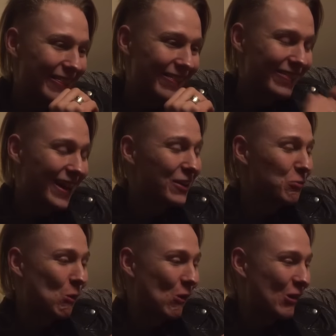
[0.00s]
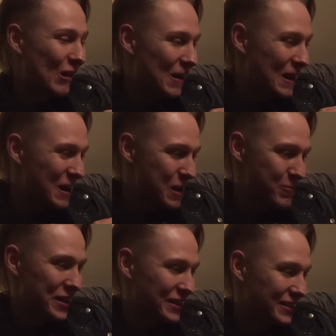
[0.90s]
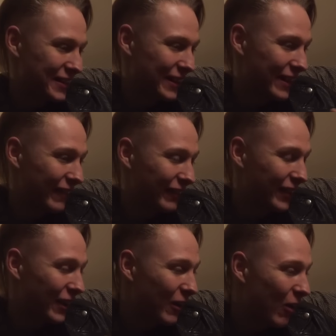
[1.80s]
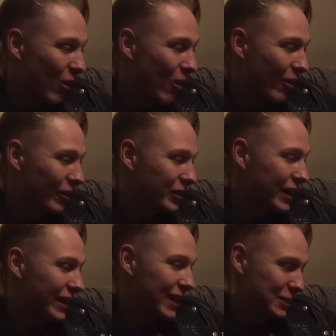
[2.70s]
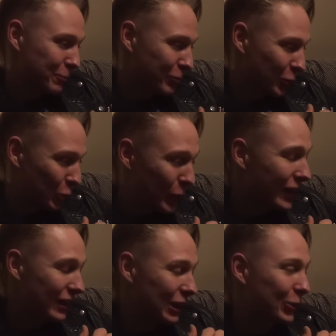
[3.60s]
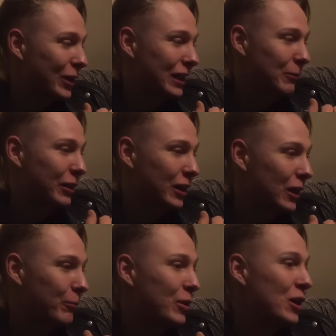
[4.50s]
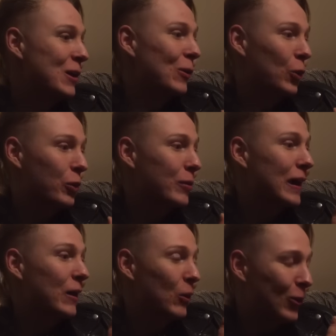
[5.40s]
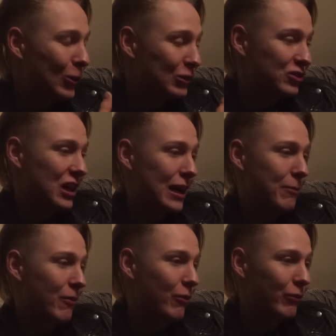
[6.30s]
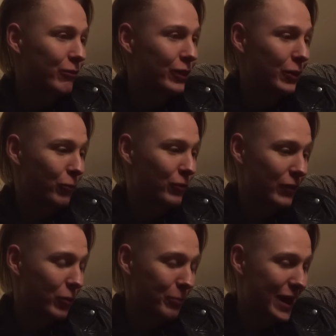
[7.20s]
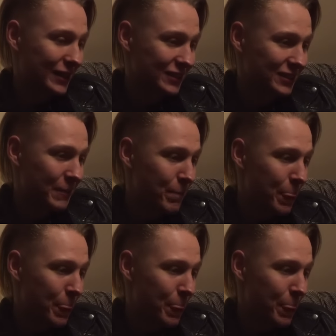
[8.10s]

they were amazing and they are and has quickly, quickly become one of my all-time favorite bands.